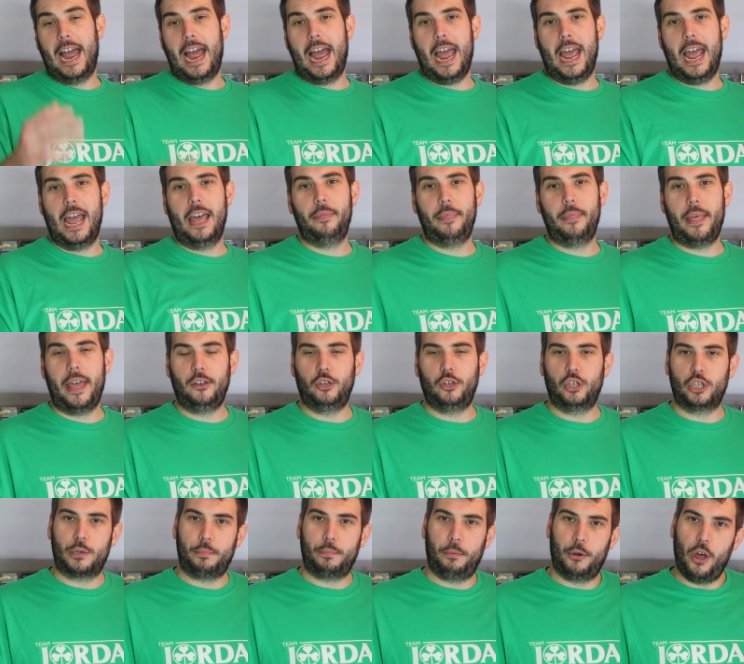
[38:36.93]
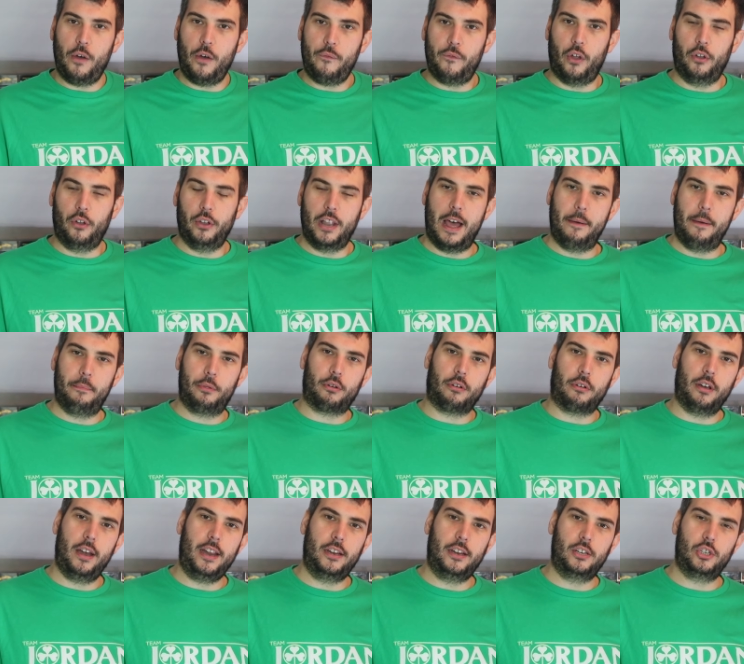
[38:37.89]
And then just spun off on lap
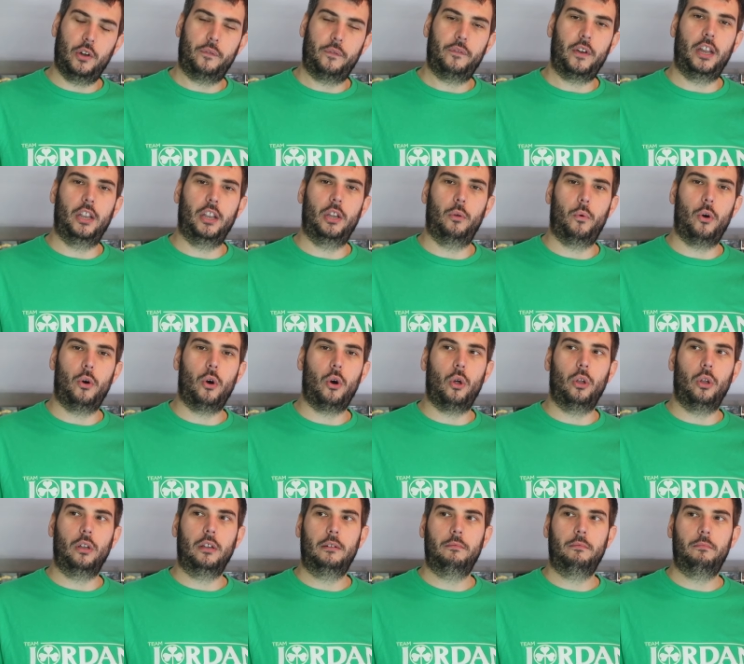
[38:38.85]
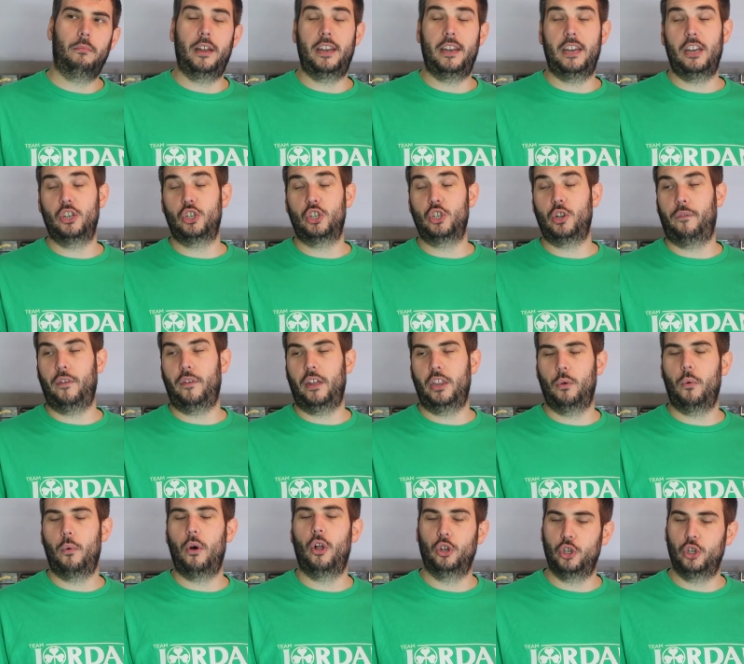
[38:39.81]
3, stuffed it in the wall. Well, he didn't stuff it in
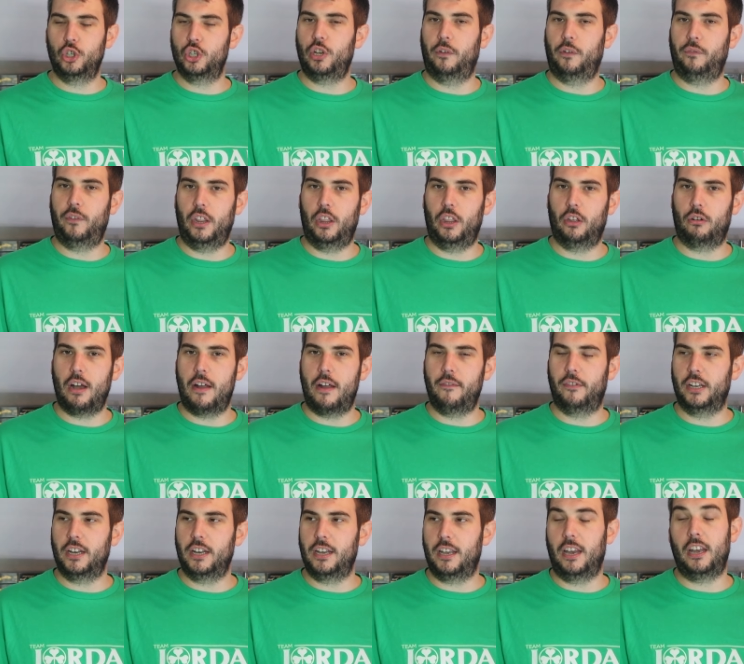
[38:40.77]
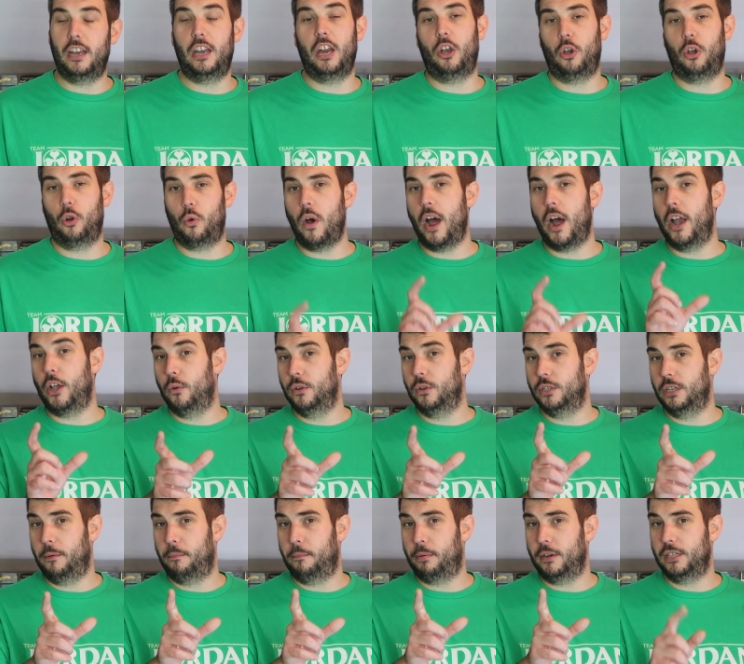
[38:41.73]
the wall, just stuffed it in the gravel, didn't he? Didn't quite do
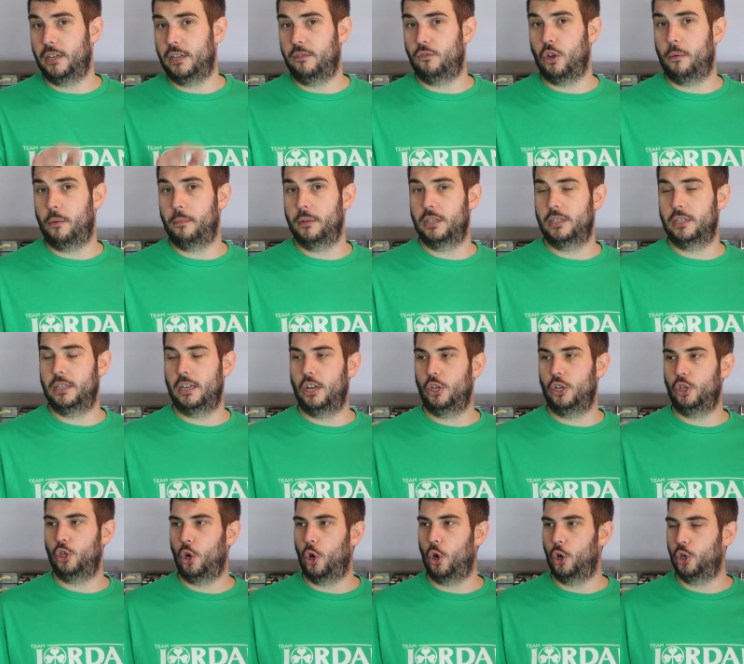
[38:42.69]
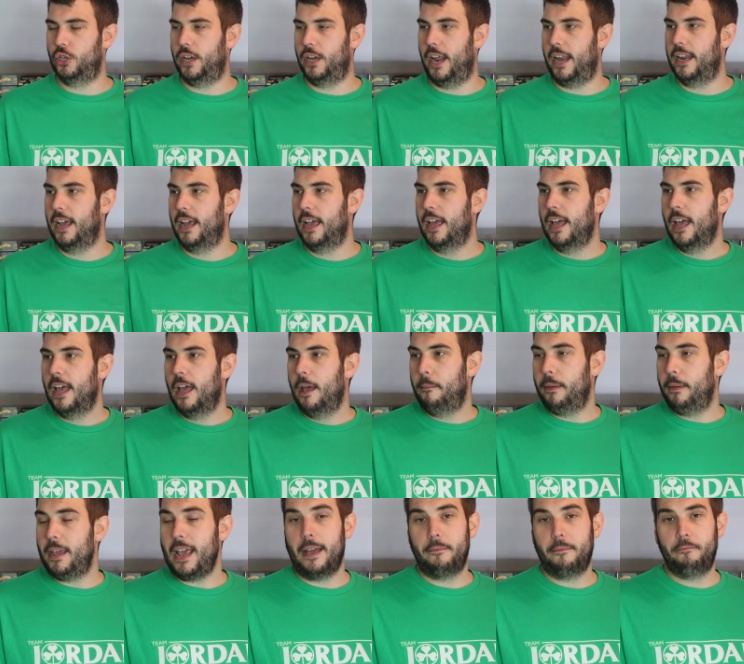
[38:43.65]
as an impressive job as George did.
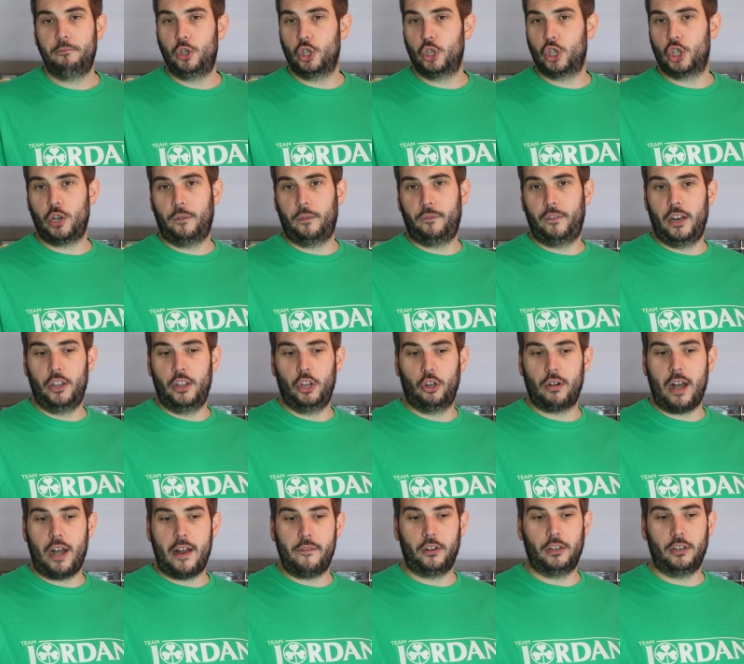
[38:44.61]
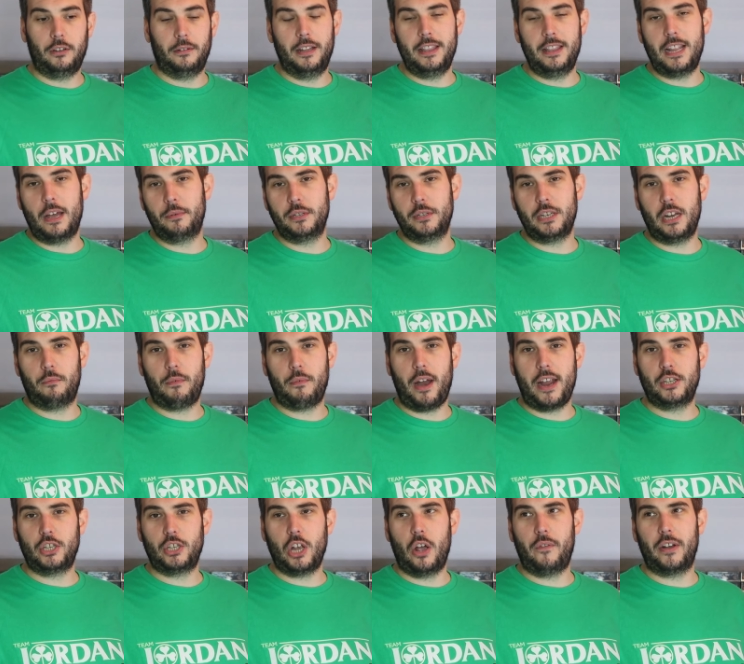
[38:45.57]
But yeah, just stuffed it in the gravel, and that was it,
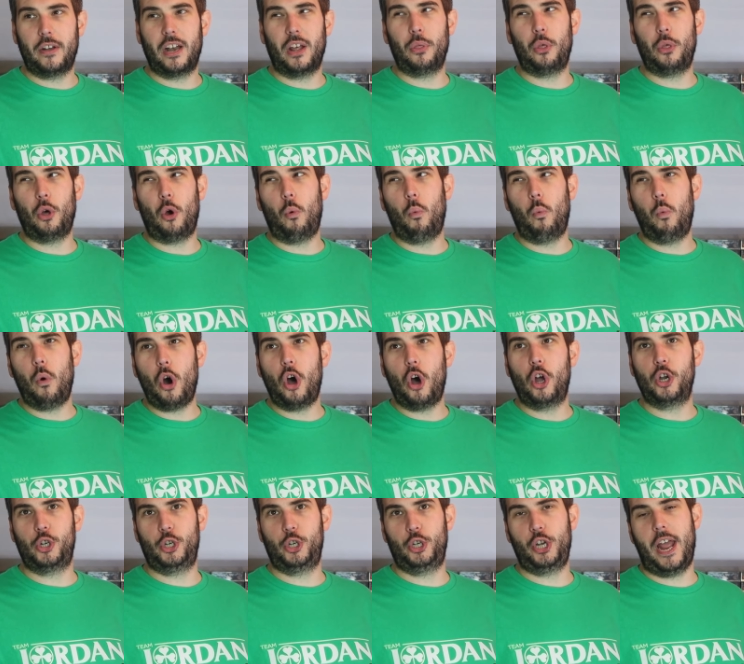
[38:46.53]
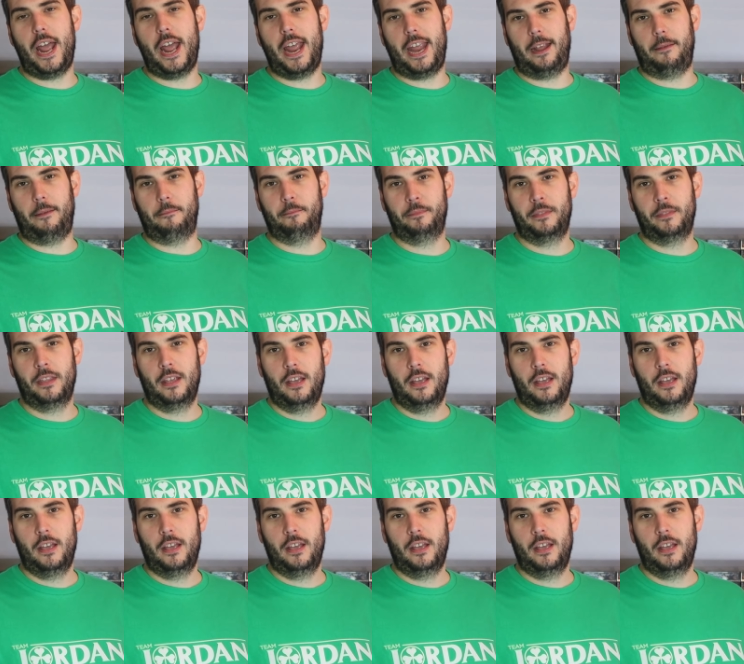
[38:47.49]
race over. And I thought, what a shame.